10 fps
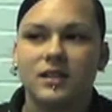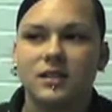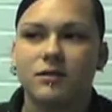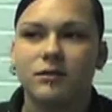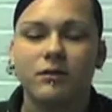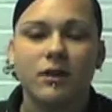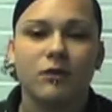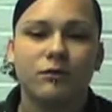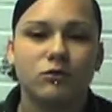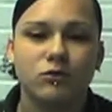It's a very
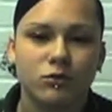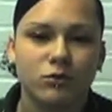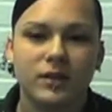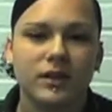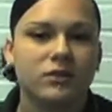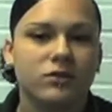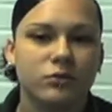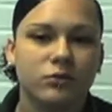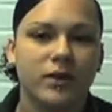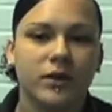helpful school to get you
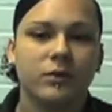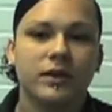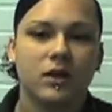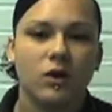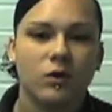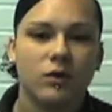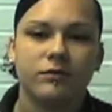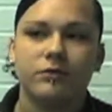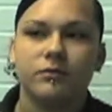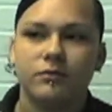where you want to go,
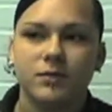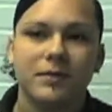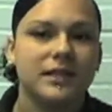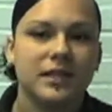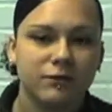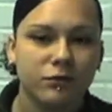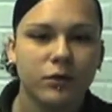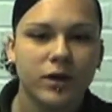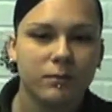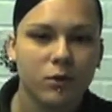if, especially if you
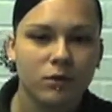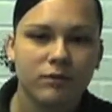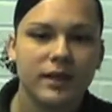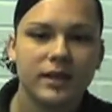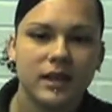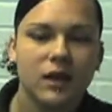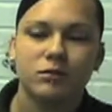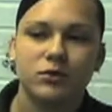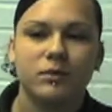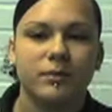weren't motivated. It
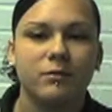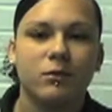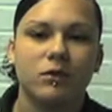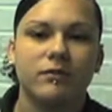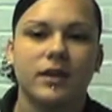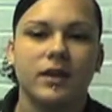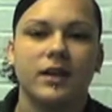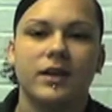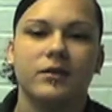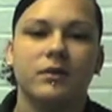helps you to be motivated
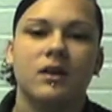now.